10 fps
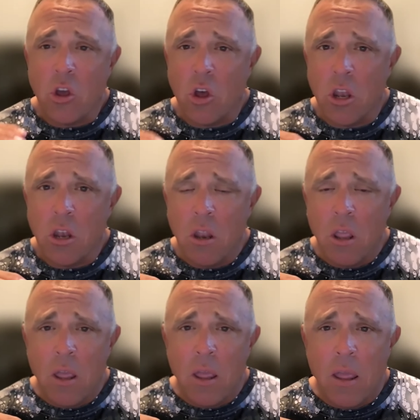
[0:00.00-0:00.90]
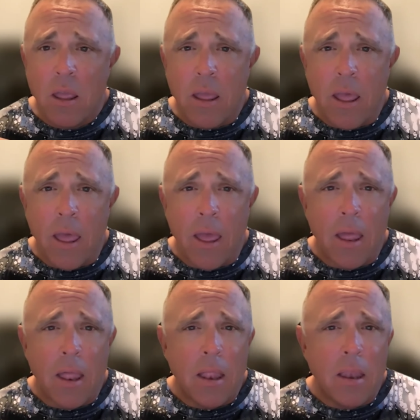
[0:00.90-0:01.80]
good.
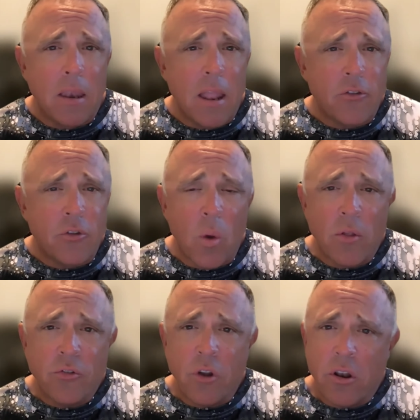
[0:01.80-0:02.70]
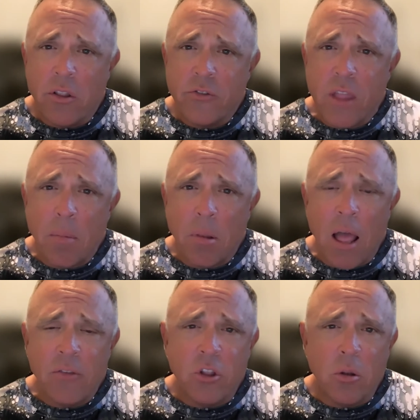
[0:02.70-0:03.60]
And as the weather started to
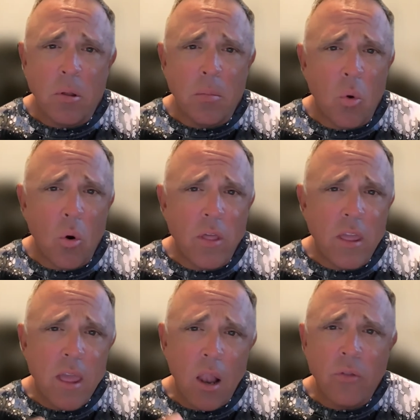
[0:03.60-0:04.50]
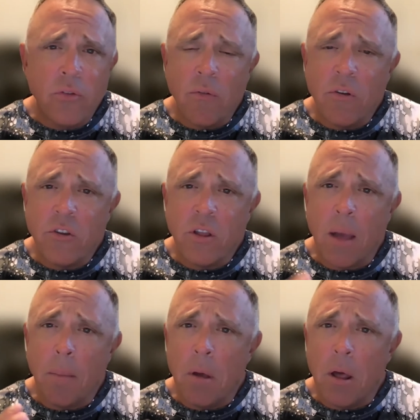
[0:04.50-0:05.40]
stabilize a little bit more, the yellowtail fishing
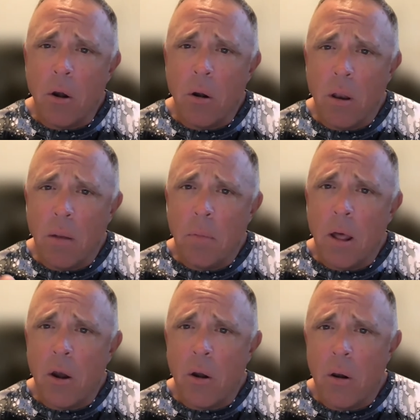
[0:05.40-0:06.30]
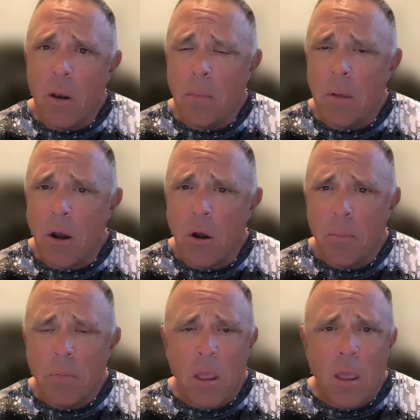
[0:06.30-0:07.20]
got better and better and
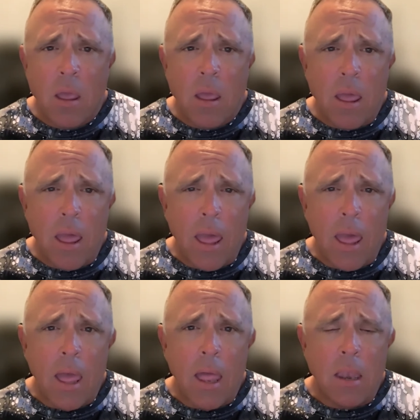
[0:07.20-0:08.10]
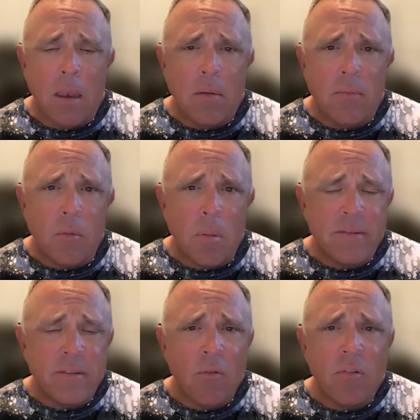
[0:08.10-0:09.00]
better. And for
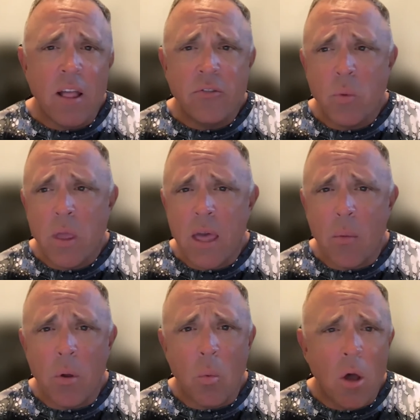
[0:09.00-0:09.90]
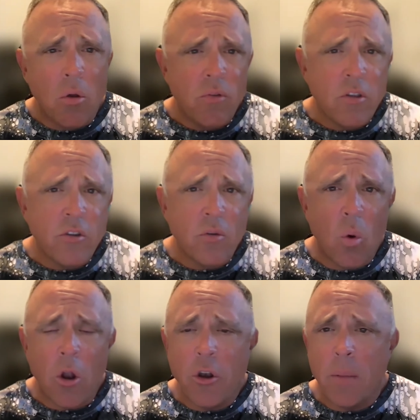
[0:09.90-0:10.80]
myself, last week I went wahoo fishing. The
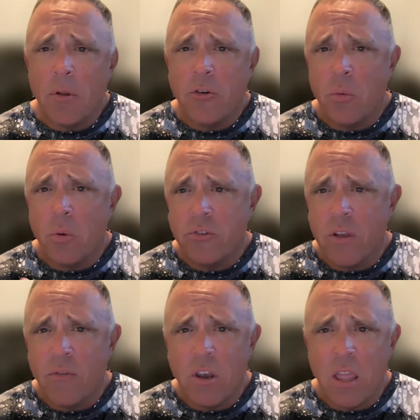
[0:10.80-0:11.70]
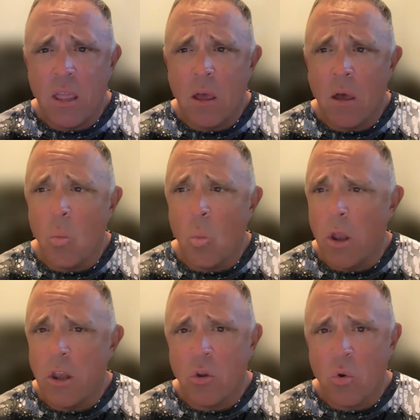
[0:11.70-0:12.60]
water temperature was
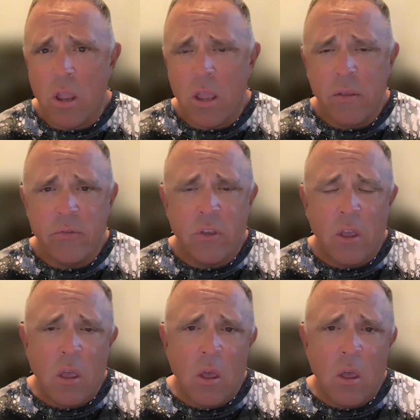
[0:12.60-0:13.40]
71 degrees